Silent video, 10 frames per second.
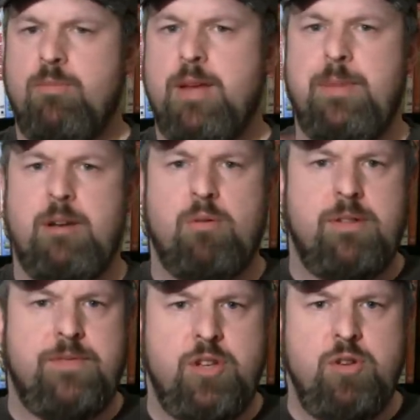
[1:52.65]
maybe a
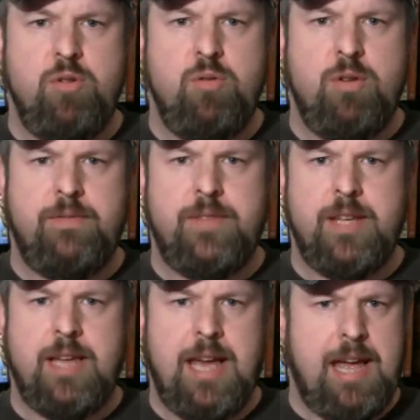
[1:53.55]
review of
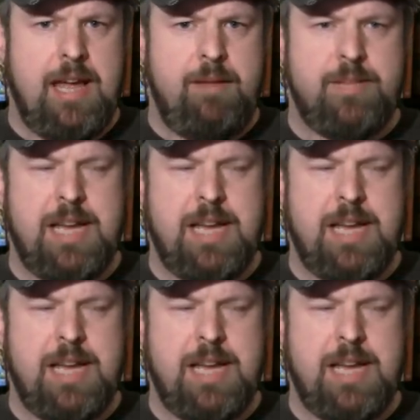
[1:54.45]
the games.